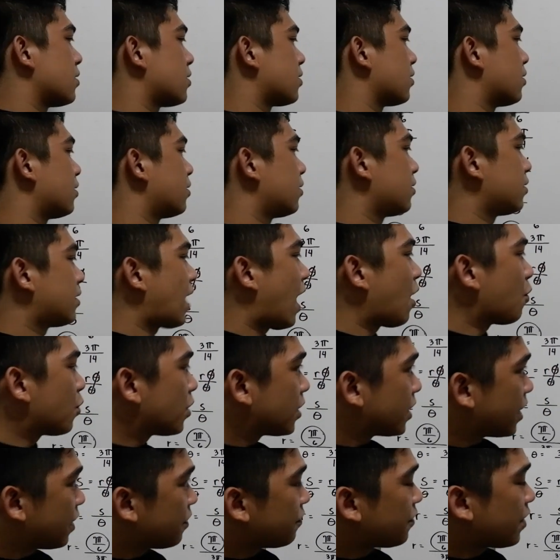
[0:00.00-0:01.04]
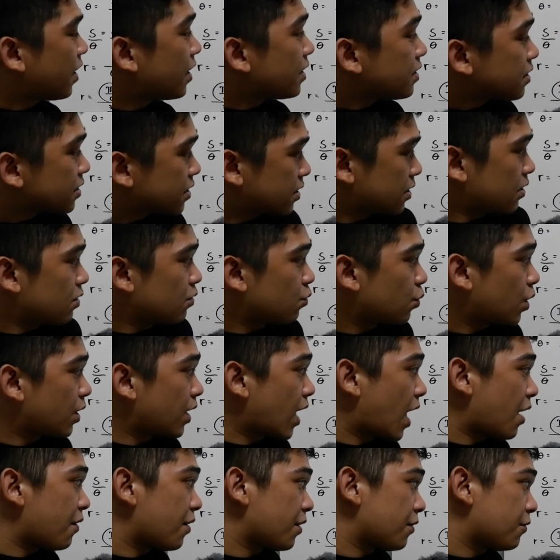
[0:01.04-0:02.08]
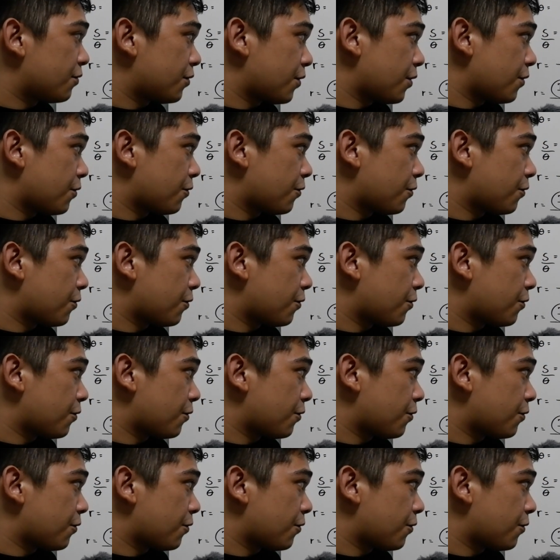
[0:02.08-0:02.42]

So that will give us 120